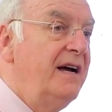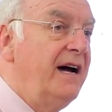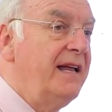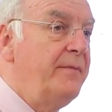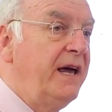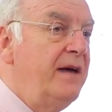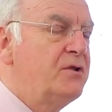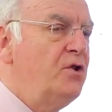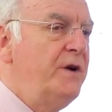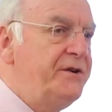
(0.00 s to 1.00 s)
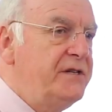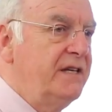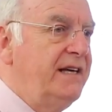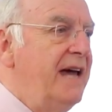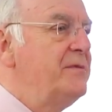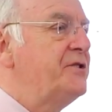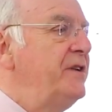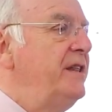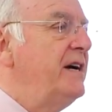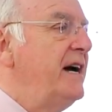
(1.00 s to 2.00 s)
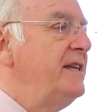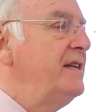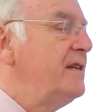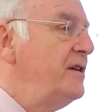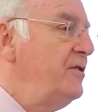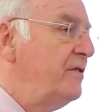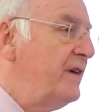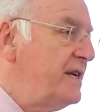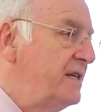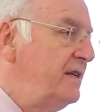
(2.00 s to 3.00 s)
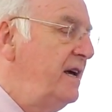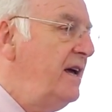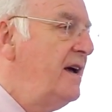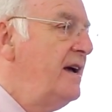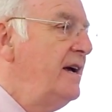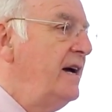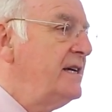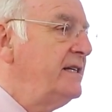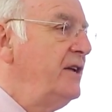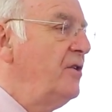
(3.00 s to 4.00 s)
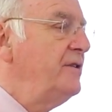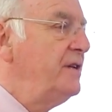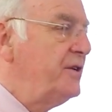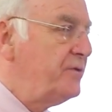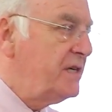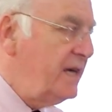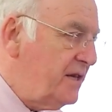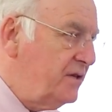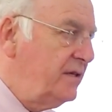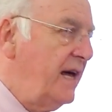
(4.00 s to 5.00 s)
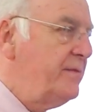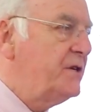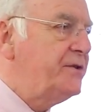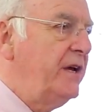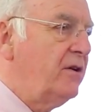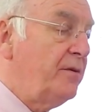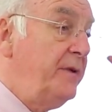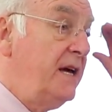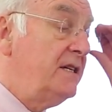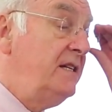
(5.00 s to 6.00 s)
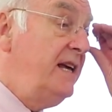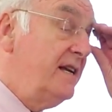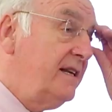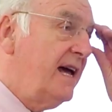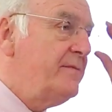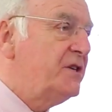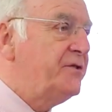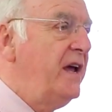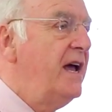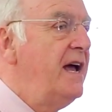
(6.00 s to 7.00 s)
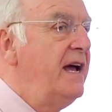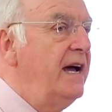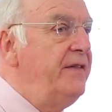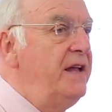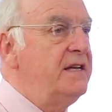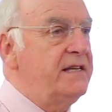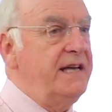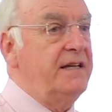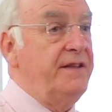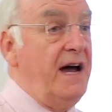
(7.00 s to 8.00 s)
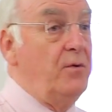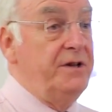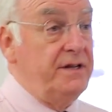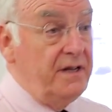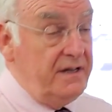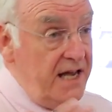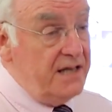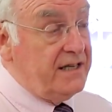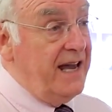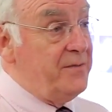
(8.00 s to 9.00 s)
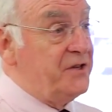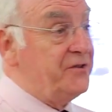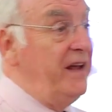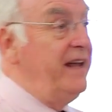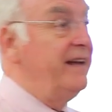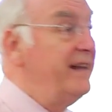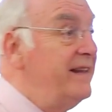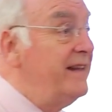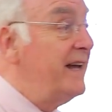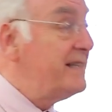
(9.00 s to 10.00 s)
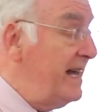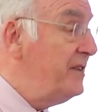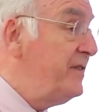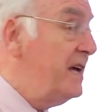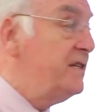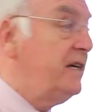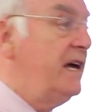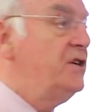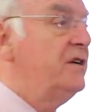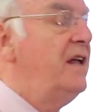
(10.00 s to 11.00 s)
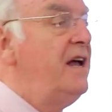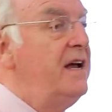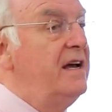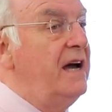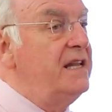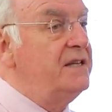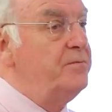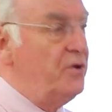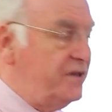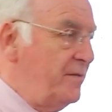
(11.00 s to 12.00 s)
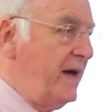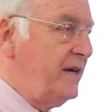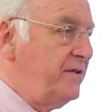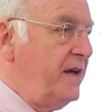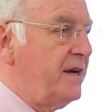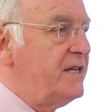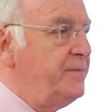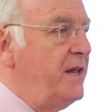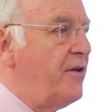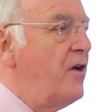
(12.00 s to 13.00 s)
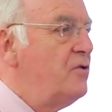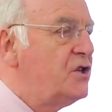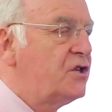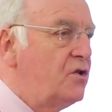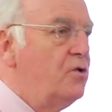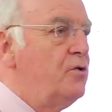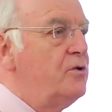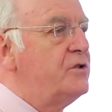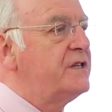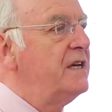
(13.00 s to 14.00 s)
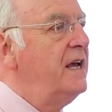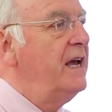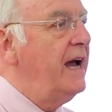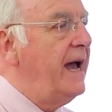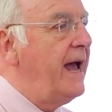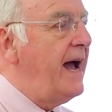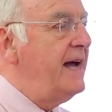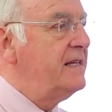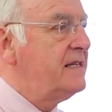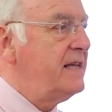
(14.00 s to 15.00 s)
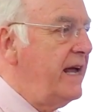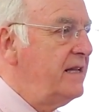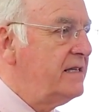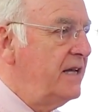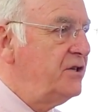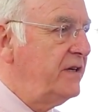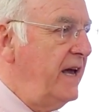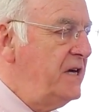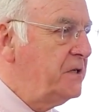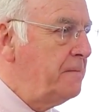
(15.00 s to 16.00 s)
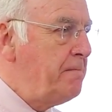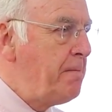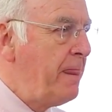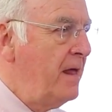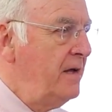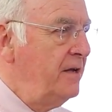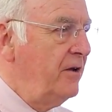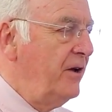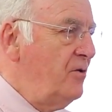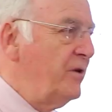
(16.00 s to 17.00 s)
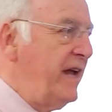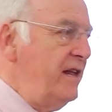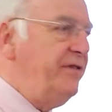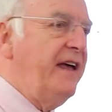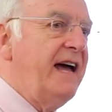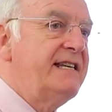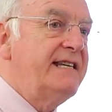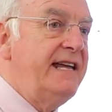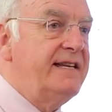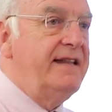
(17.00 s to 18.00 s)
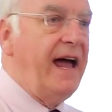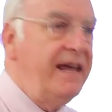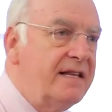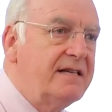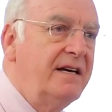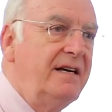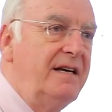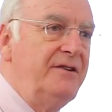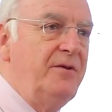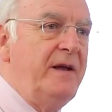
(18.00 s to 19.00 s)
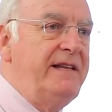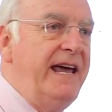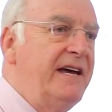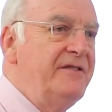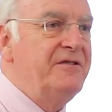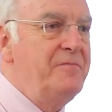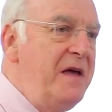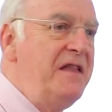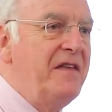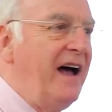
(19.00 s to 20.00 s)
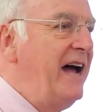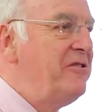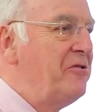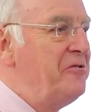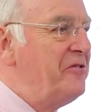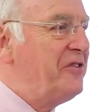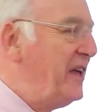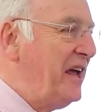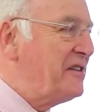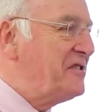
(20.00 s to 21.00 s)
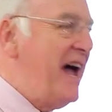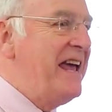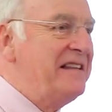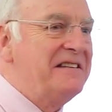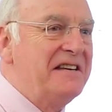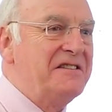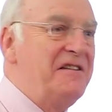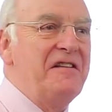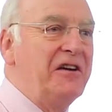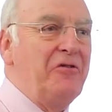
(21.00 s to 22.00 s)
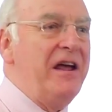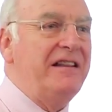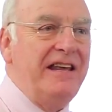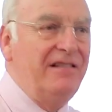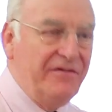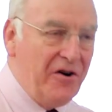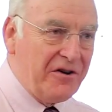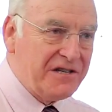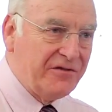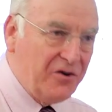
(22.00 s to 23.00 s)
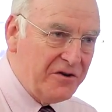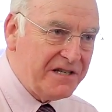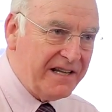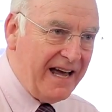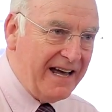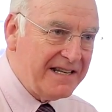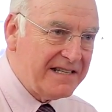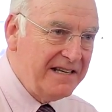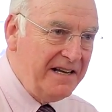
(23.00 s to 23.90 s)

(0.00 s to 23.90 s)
and I became so interested in chemistry that I did it at university. I stayed on and did research in chemistry, got a PhD in chemistry, and then decided that I wanted to teach chemistry in secondary education, and most of my career has been around schools and science education. Now, I don't want anything I say tonight to be taken to mean that I don't think science has done a great deal for us. Of course it has.